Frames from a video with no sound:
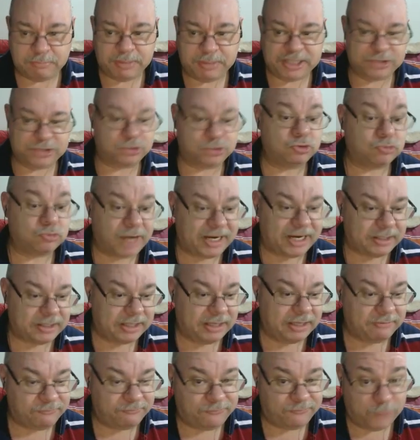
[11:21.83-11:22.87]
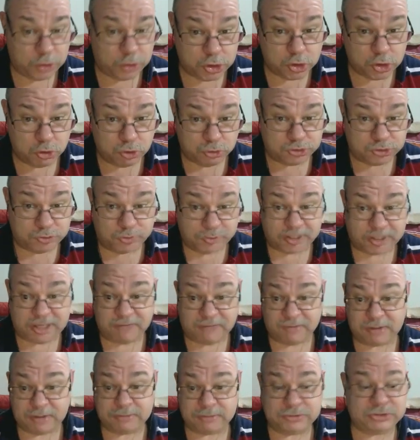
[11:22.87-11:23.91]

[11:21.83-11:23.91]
but it's great for you to recover.